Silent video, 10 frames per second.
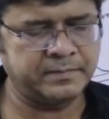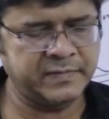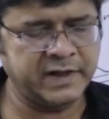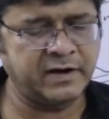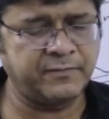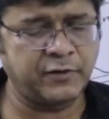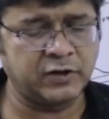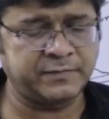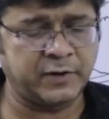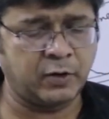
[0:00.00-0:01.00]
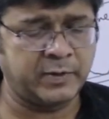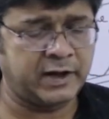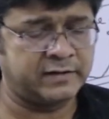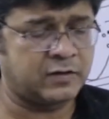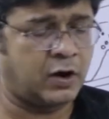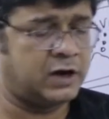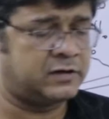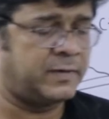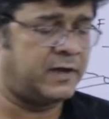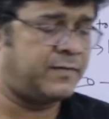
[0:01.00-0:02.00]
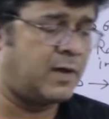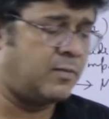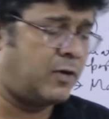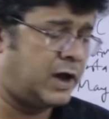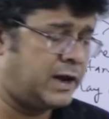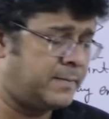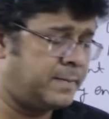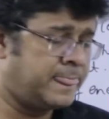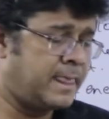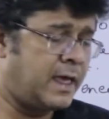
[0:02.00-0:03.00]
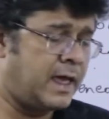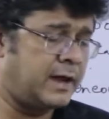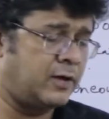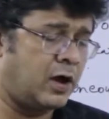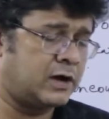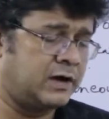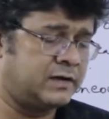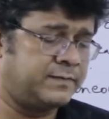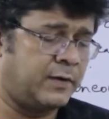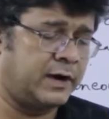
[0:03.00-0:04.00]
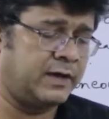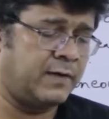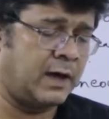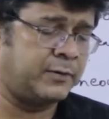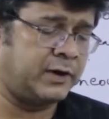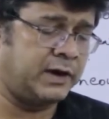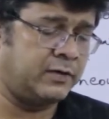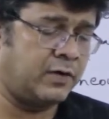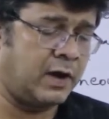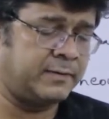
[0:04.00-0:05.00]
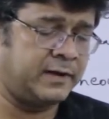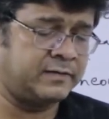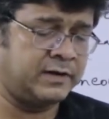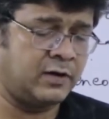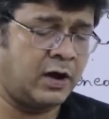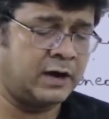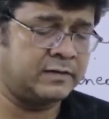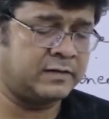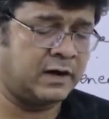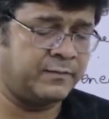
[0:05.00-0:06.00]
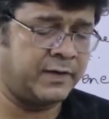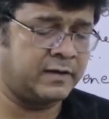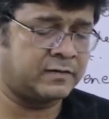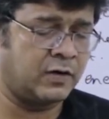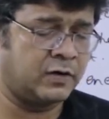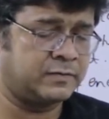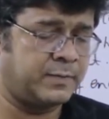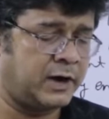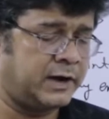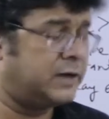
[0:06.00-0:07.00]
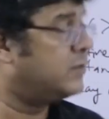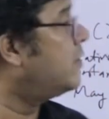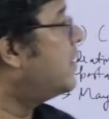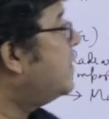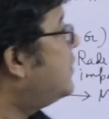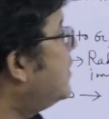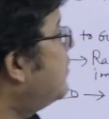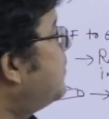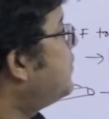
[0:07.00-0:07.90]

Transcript: Leiden frost phenomena is caused by film boiling and occurs for evaporating droplets in hot surface corresponding to the regime,